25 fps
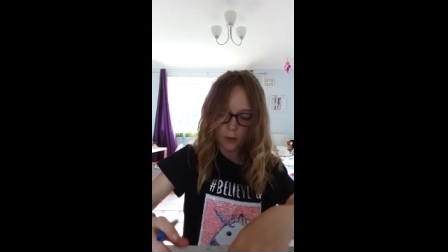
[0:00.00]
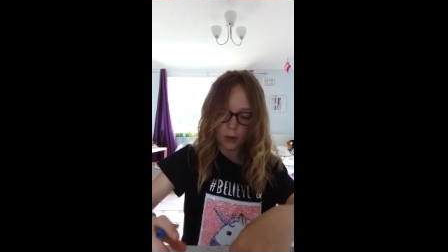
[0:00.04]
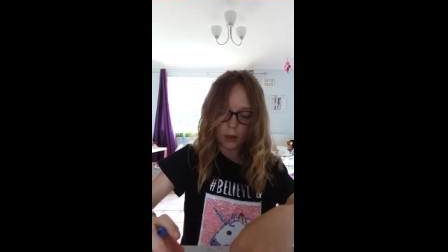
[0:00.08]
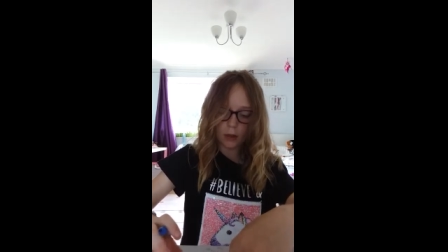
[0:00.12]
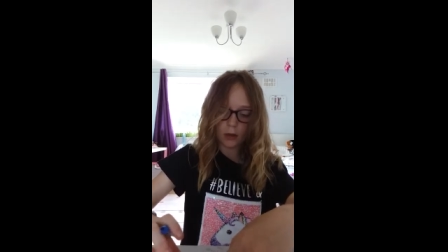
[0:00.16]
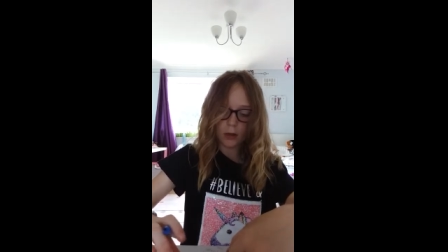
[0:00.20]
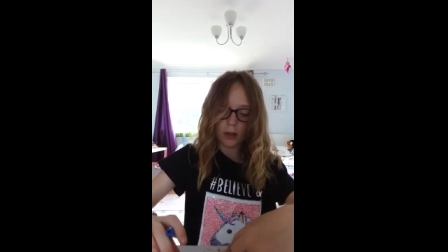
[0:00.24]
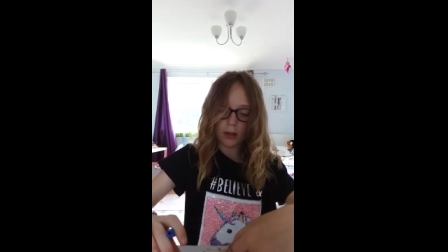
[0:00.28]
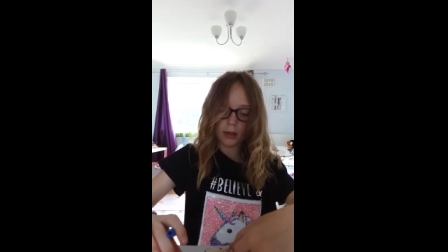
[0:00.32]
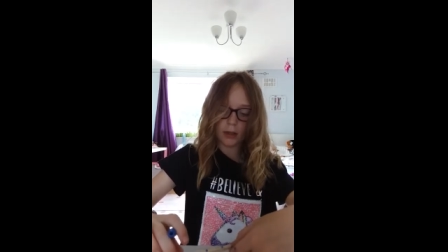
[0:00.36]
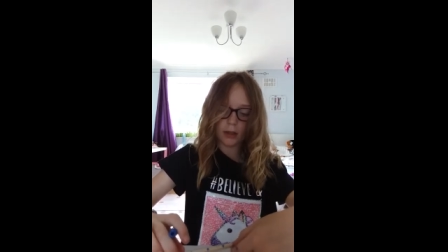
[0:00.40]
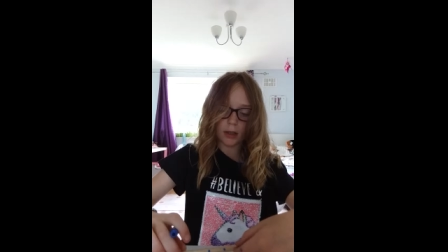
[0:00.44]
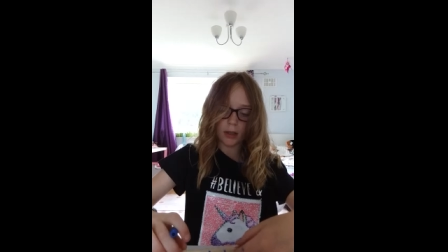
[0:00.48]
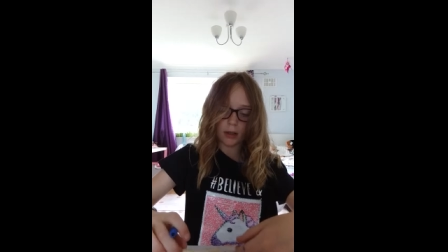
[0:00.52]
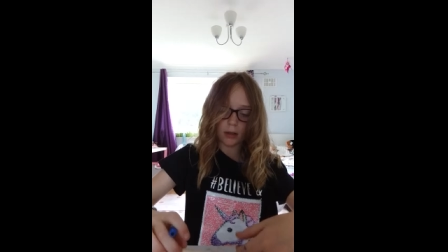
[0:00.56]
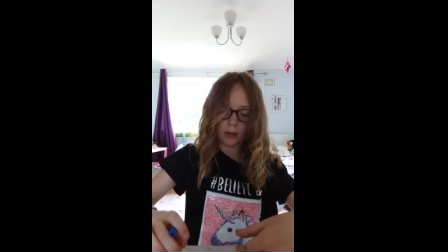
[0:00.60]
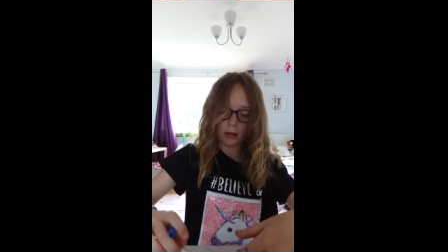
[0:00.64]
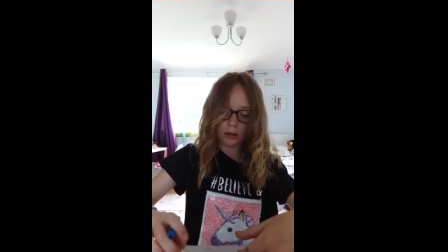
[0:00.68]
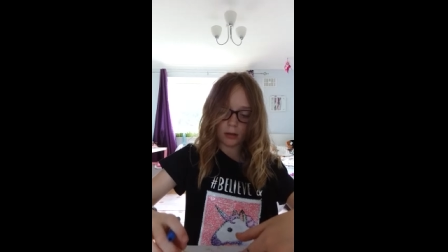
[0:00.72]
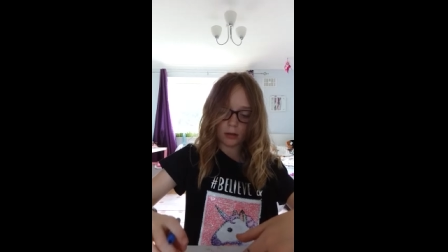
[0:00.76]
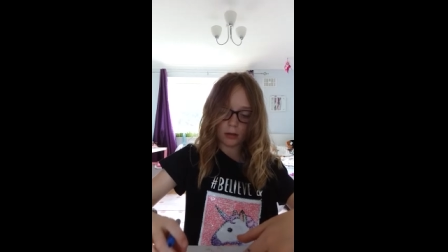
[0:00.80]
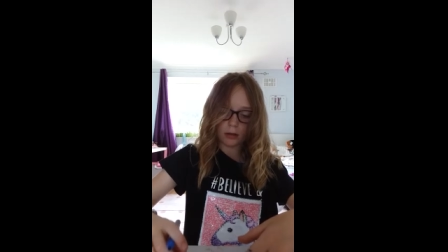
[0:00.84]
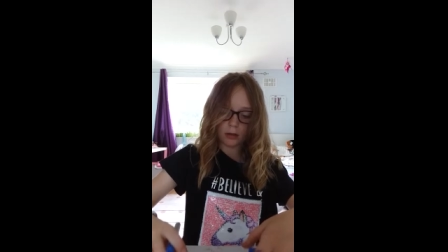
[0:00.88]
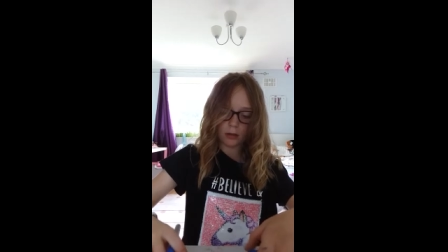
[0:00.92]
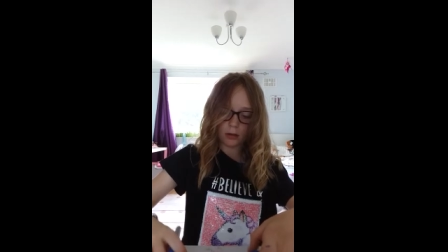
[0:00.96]
well that's it
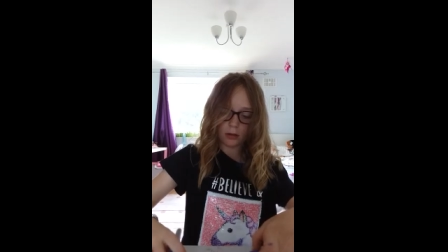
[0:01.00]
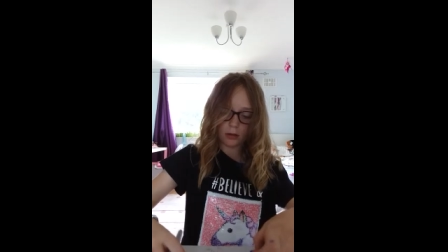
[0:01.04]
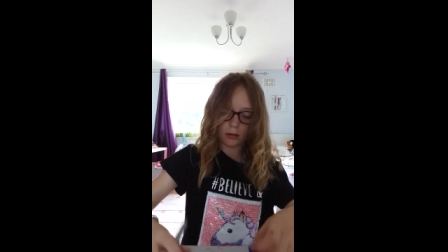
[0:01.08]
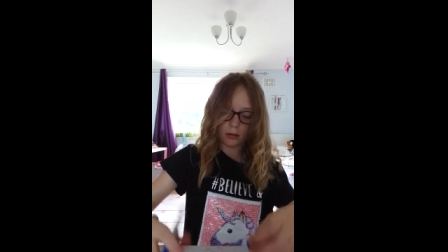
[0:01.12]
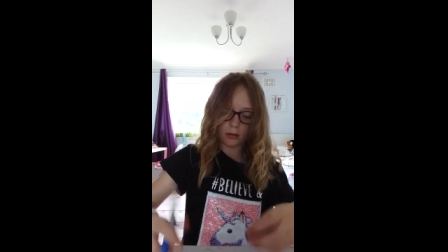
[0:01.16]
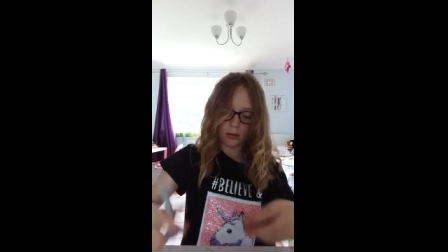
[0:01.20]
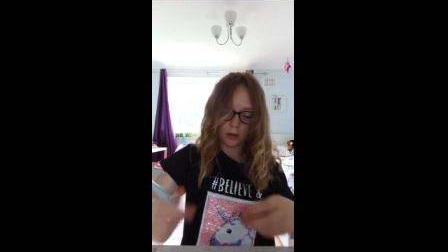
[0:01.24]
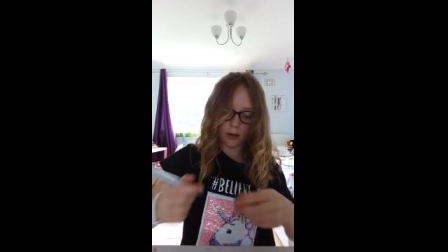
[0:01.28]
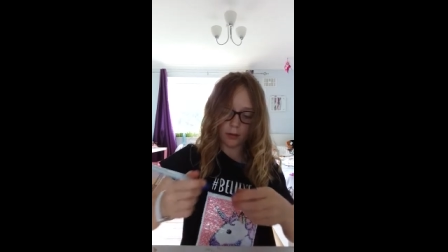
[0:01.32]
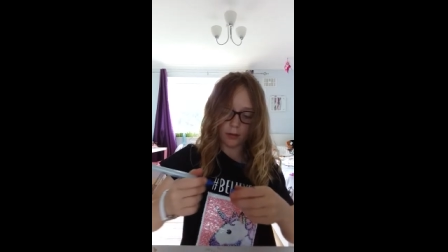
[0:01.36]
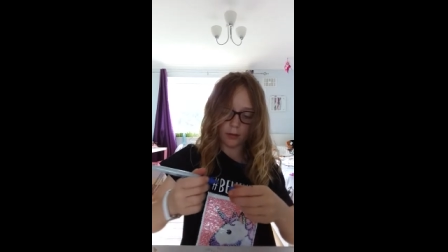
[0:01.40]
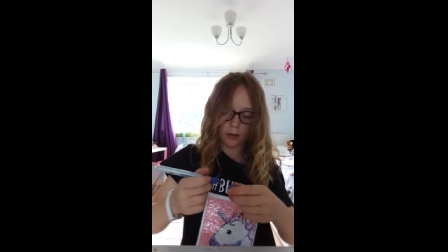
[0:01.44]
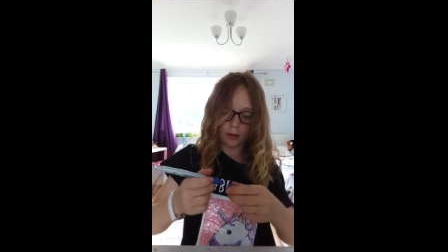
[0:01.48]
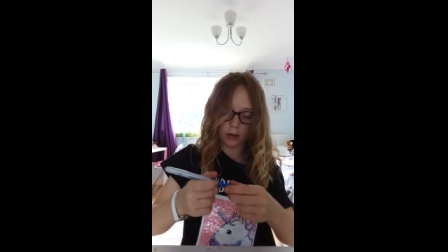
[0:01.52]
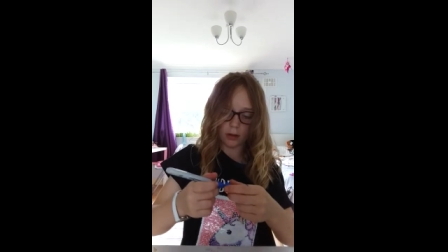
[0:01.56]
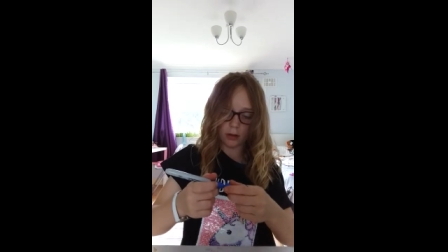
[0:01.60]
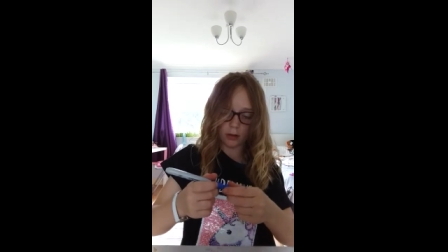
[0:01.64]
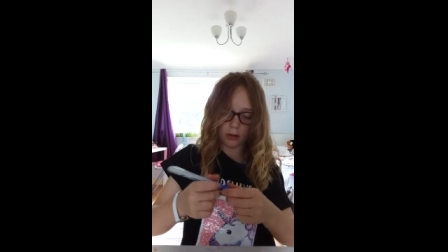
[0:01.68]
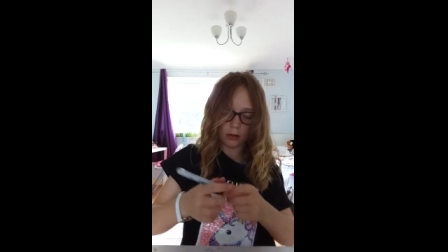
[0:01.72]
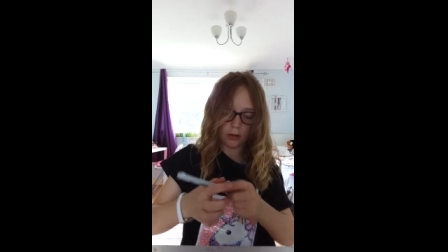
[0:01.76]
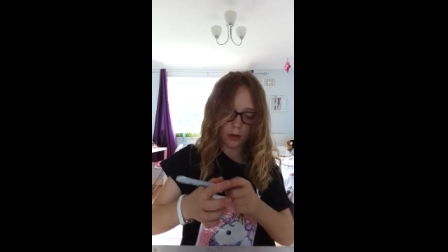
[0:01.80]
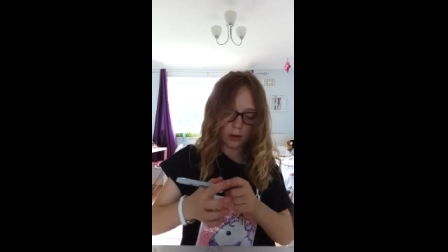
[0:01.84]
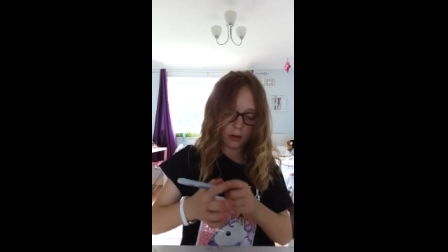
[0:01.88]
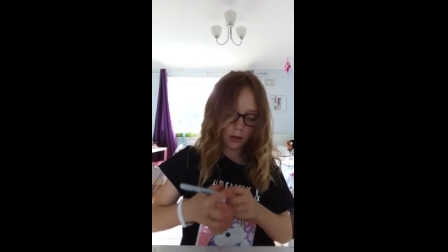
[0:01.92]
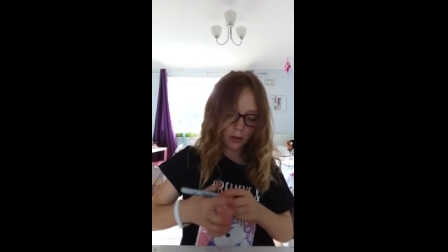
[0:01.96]
that's all you have to do